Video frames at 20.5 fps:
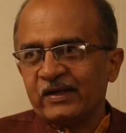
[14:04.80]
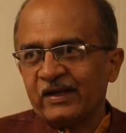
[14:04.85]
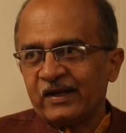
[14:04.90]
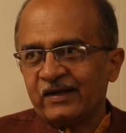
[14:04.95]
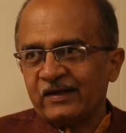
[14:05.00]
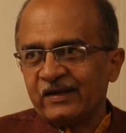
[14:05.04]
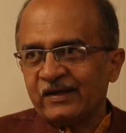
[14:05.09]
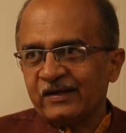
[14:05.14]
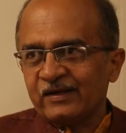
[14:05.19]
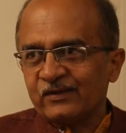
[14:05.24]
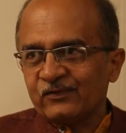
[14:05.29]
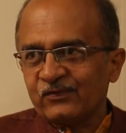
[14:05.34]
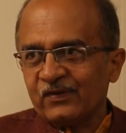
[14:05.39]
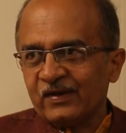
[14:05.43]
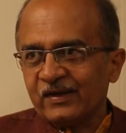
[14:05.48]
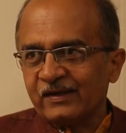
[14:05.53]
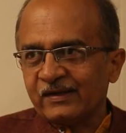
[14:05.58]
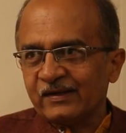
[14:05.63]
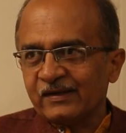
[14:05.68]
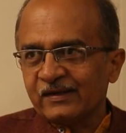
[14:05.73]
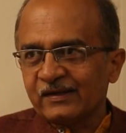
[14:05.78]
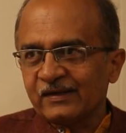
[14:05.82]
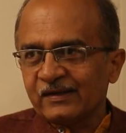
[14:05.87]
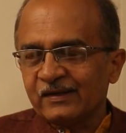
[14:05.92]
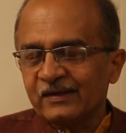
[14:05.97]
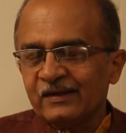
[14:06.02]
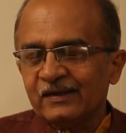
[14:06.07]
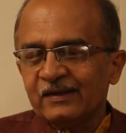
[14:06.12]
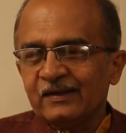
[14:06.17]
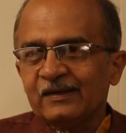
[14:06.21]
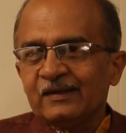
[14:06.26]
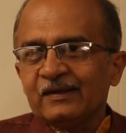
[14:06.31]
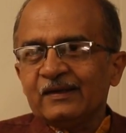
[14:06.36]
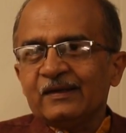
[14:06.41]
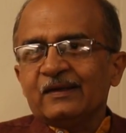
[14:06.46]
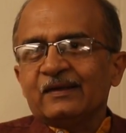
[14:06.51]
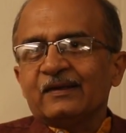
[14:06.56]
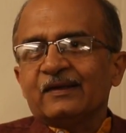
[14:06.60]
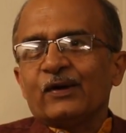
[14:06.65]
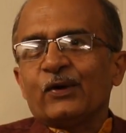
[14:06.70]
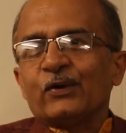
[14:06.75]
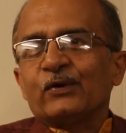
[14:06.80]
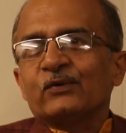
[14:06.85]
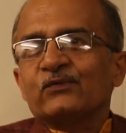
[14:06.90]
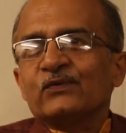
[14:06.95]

been identified. Now,